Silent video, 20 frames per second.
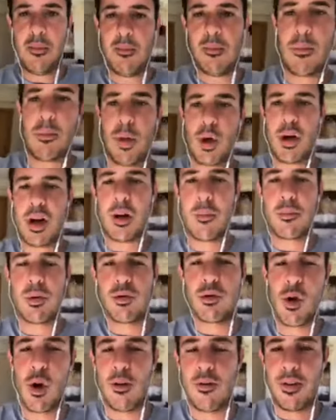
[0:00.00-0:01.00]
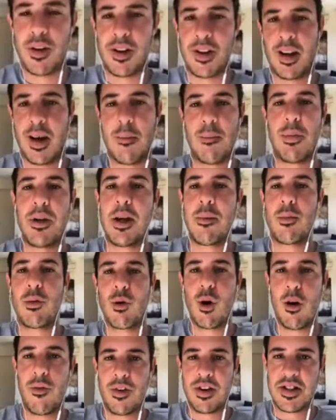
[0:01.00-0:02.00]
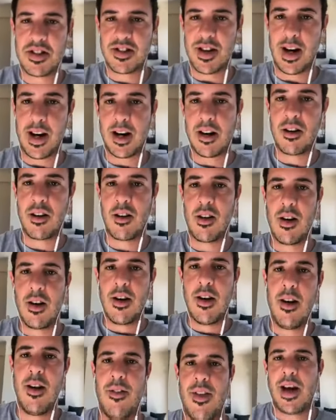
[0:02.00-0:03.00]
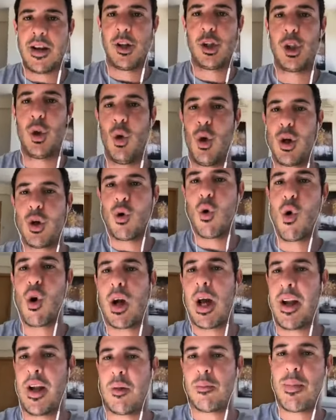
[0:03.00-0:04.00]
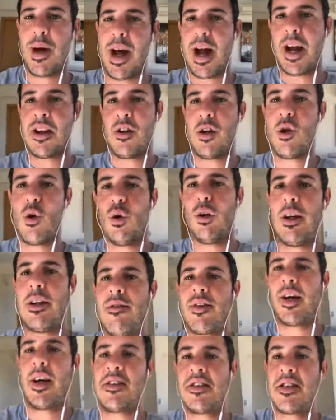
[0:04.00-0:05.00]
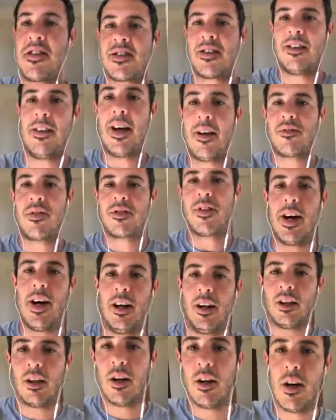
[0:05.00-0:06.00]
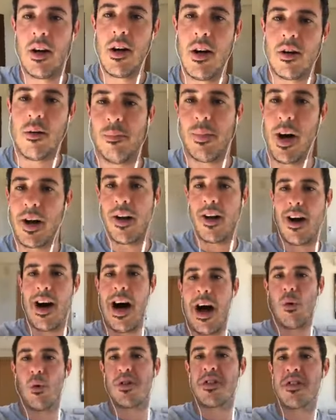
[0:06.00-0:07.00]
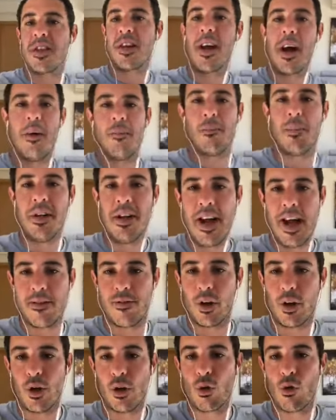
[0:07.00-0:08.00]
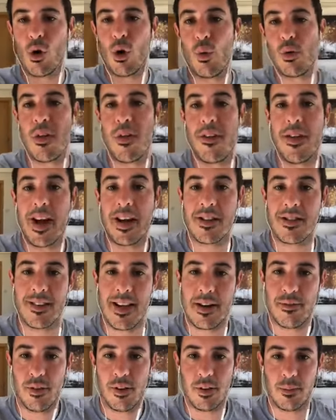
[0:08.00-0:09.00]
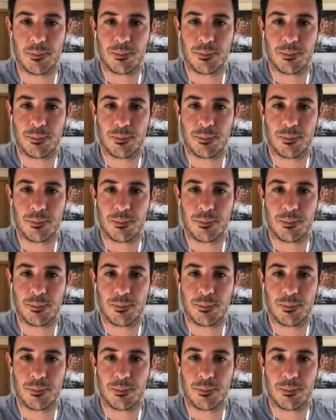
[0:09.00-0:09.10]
putting company profit aside, then sure, you're getting paid and you're living a decent lifestyle, but how is the company ever going to grow to the next level?